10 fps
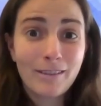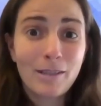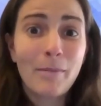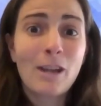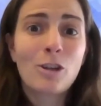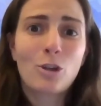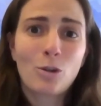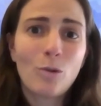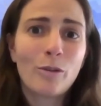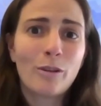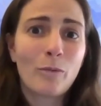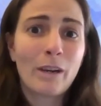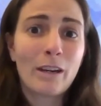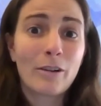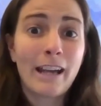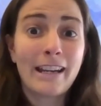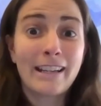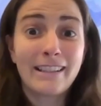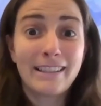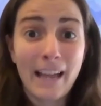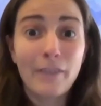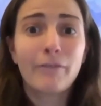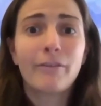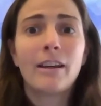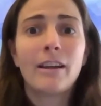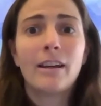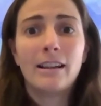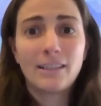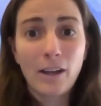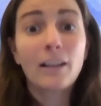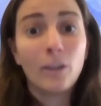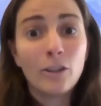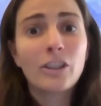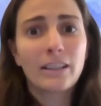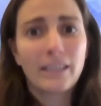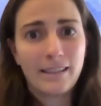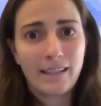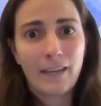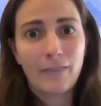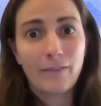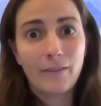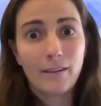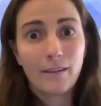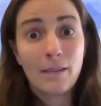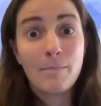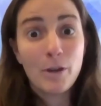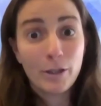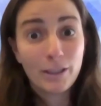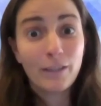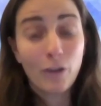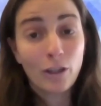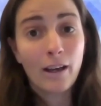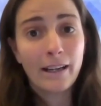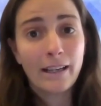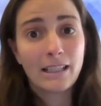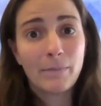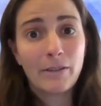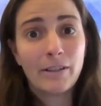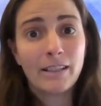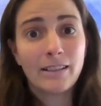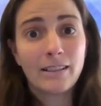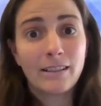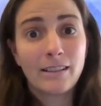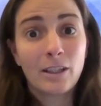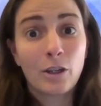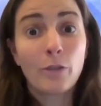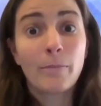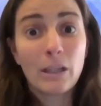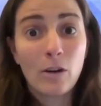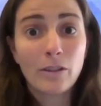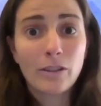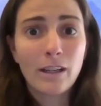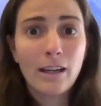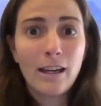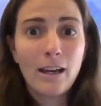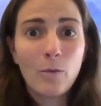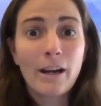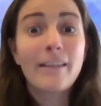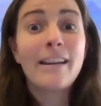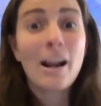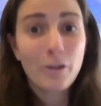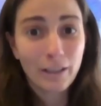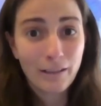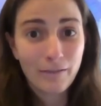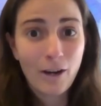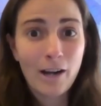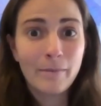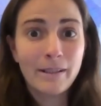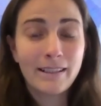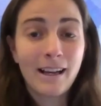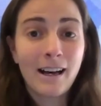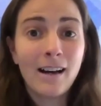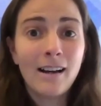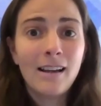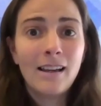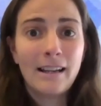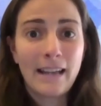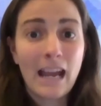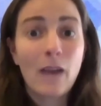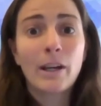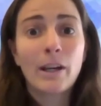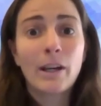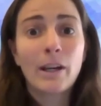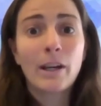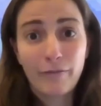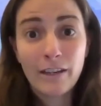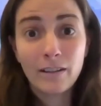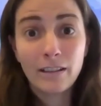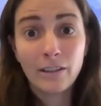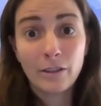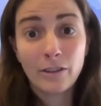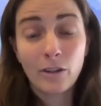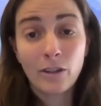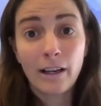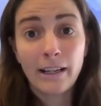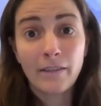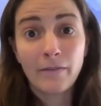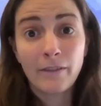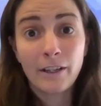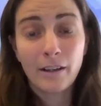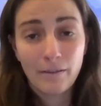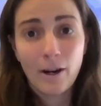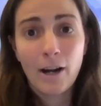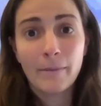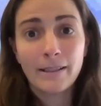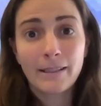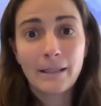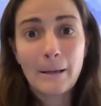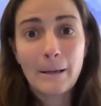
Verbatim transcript: to make sure that we're creating safe and psychologically safe immersive online experiences that go beyond what our natural environments are and how we're going to feel in those online env- environments